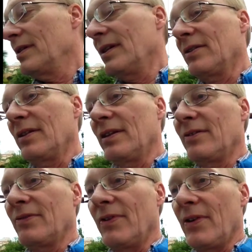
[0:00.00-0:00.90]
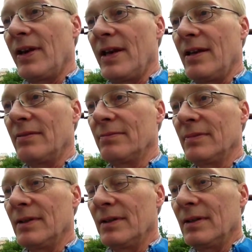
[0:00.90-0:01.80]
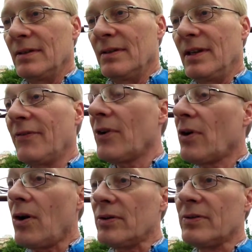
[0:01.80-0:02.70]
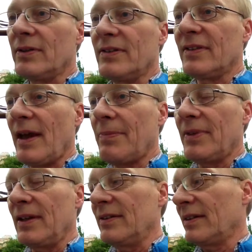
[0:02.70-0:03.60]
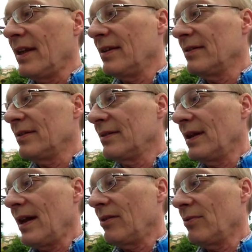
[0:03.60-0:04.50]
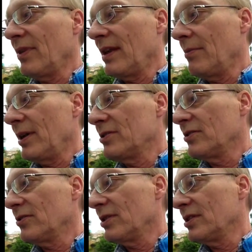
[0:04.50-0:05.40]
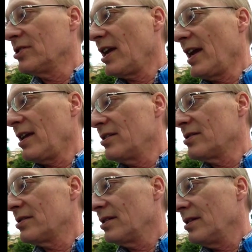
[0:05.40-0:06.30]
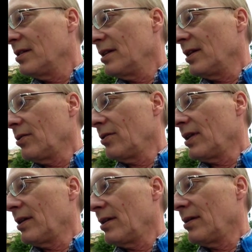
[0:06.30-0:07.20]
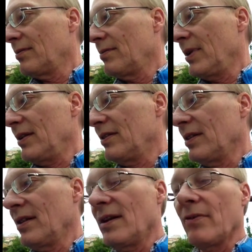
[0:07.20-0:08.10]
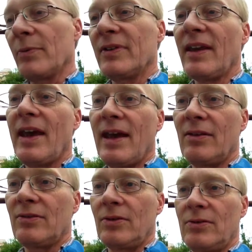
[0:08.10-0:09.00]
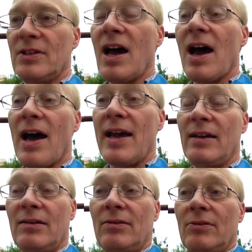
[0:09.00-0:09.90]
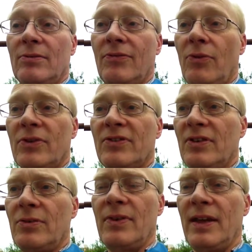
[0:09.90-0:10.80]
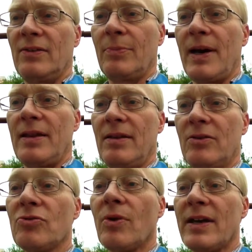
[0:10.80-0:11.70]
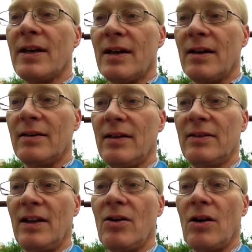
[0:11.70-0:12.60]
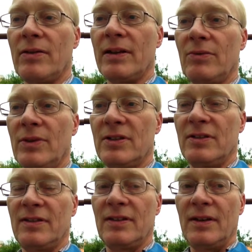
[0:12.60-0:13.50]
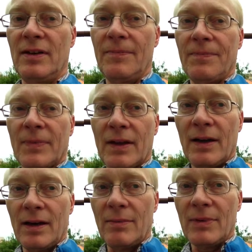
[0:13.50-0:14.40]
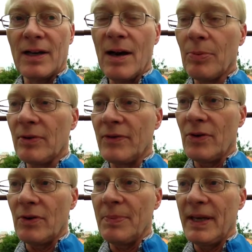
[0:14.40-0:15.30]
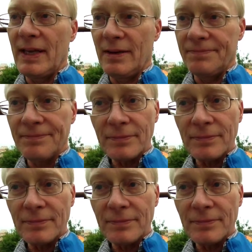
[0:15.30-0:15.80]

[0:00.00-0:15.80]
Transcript: it, it's very difficult to accept these things, I don't think much is going to change. You know, the basically the government's hands are tied, and they're forced to do things by the troika, as they call it, which is um, a couple of European.